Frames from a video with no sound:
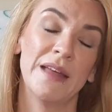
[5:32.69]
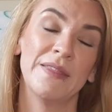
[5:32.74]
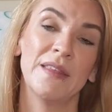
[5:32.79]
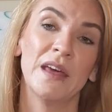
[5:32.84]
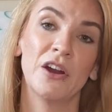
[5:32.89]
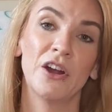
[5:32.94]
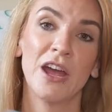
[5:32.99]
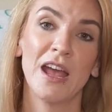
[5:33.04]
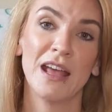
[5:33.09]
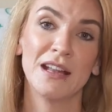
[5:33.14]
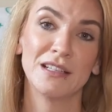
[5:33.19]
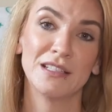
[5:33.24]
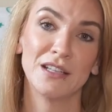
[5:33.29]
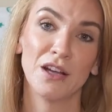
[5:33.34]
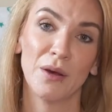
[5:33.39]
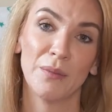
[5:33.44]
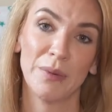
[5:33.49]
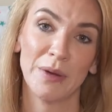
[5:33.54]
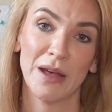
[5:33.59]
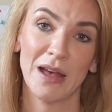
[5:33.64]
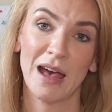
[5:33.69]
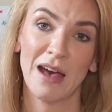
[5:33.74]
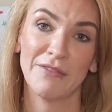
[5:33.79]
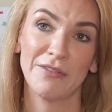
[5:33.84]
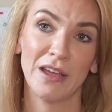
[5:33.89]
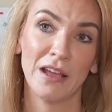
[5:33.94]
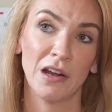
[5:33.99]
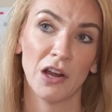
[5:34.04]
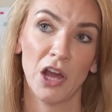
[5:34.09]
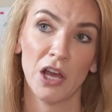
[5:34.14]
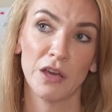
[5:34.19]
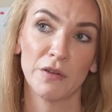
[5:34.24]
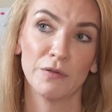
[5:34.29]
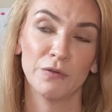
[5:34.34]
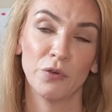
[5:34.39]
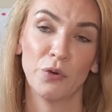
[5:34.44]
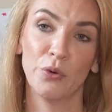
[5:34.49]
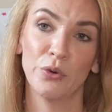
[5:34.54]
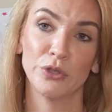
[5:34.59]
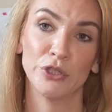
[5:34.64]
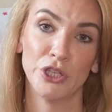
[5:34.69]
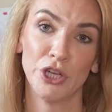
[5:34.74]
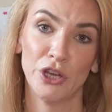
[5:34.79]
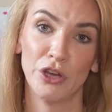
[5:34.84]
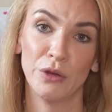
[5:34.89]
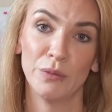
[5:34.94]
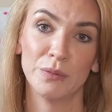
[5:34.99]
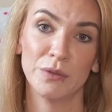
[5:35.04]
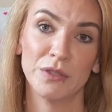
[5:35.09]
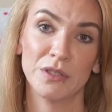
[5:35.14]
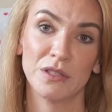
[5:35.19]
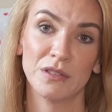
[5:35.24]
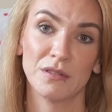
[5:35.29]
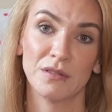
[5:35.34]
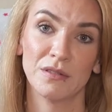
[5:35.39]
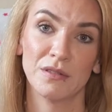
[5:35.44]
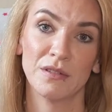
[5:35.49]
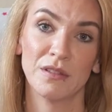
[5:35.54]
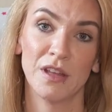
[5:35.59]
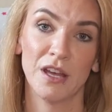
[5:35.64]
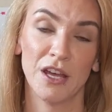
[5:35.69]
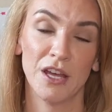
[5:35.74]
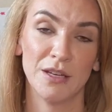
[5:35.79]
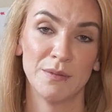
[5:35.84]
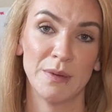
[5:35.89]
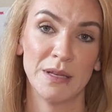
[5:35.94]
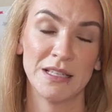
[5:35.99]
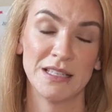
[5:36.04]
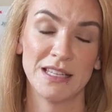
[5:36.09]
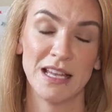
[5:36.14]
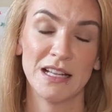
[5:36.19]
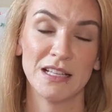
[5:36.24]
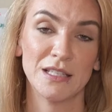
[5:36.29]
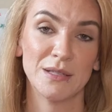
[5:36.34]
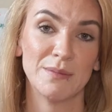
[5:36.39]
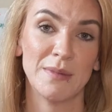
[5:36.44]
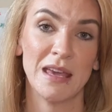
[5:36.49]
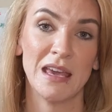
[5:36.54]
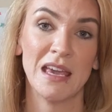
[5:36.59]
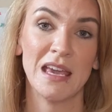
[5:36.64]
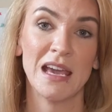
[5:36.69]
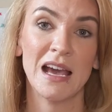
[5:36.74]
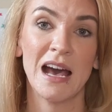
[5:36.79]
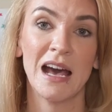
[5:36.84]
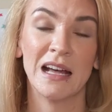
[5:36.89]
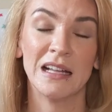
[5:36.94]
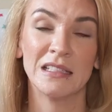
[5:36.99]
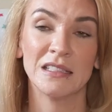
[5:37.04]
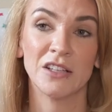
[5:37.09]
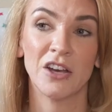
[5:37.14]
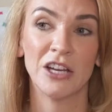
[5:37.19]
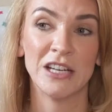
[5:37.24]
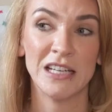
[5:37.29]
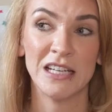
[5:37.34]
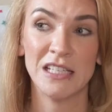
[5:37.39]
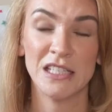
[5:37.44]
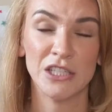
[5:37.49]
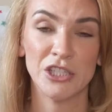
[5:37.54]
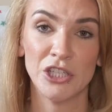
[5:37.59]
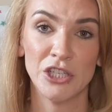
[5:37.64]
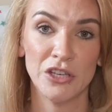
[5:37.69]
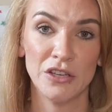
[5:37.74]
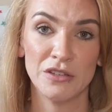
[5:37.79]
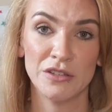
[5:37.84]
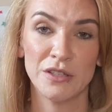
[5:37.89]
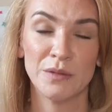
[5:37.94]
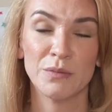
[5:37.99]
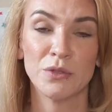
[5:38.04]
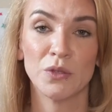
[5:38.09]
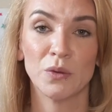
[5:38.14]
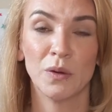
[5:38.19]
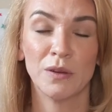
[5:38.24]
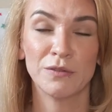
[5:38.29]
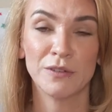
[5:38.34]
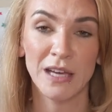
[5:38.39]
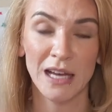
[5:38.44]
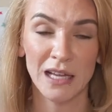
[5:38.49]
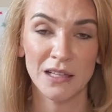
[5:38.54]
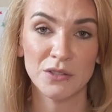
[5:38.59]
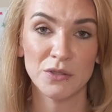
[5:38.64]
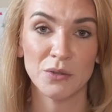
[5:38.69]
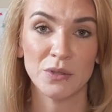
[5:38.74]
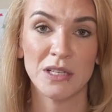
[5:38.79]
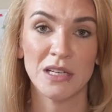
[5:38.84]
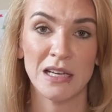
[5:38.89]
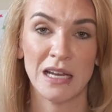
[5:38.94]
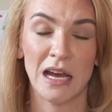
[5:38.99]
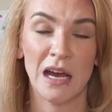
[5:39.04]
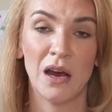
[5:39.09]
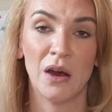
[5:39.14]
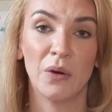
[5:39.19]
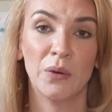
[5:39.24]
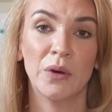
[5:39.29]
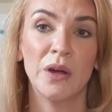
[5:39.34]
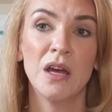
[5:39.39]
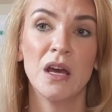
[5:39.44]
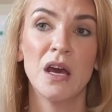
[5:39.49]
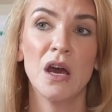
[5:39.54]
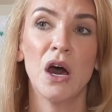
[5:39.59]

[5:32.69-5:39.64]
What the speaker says: And then I ended up having like four tubes that had been sent to me and I needed to use them, so I've cancelled it now.